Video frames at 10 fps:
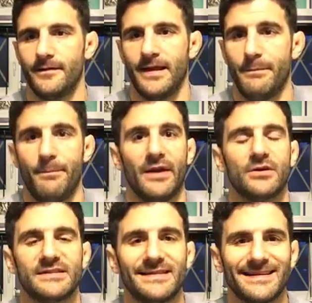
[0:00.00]

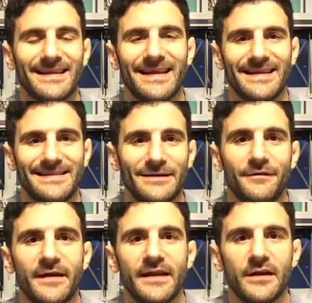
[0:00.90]
embarrassingly
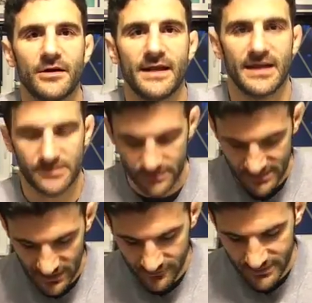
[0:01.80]
defeated on national
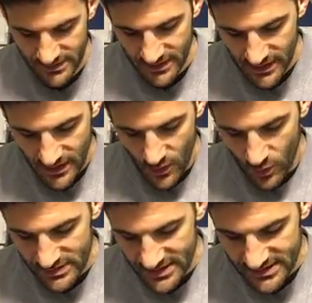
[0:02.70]
television,
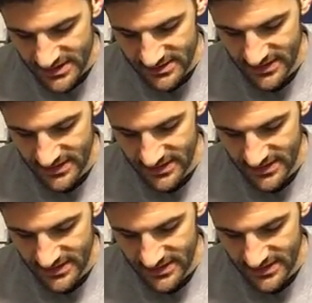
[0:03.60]
where she says